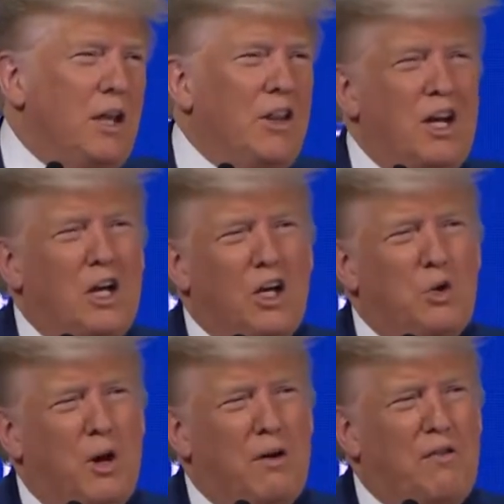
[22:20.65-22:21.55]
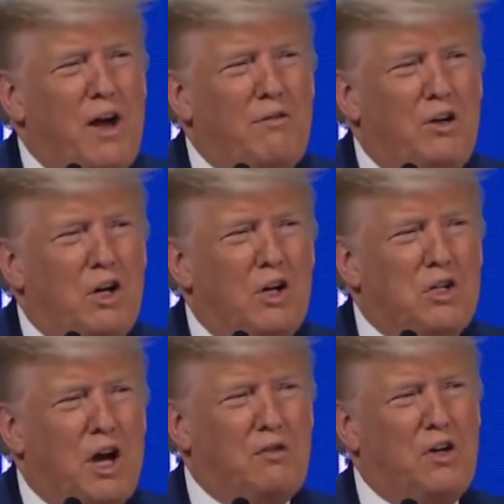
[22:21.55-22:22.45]
In the nearly 25
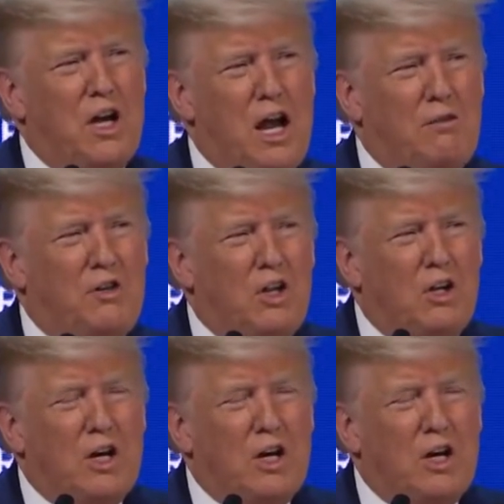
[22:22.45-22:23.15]
years after NAFTA,